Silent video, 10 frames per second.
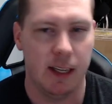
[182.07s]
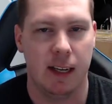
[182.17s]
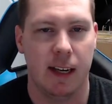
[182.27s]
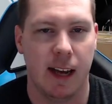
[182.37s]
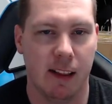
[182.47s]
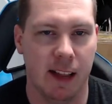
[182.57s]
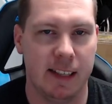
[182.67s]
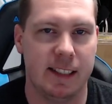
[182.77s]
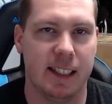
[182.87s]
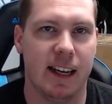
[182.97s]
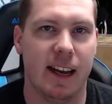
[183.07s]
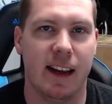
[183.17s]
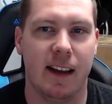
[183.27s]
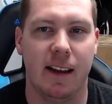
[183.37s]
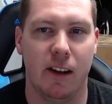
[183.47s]
I'll let
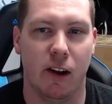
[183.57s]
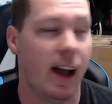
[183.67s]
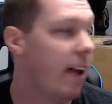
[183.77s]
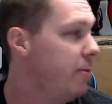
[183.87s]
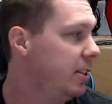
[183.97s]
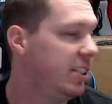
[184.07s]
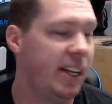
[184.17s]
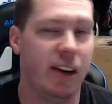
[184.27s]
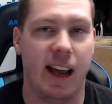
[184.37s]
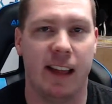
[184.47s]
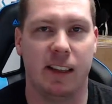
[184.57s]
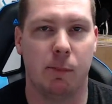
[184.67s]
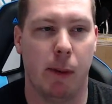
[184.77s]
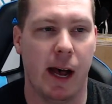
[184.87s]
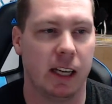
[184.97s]
uh, you know. I've been staring at this
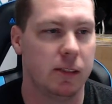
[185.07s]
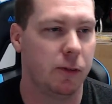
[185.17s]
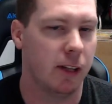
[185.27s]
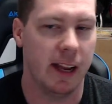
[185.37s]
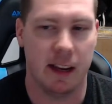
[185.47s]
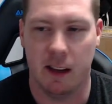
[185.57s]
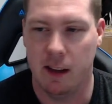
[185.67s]
box for like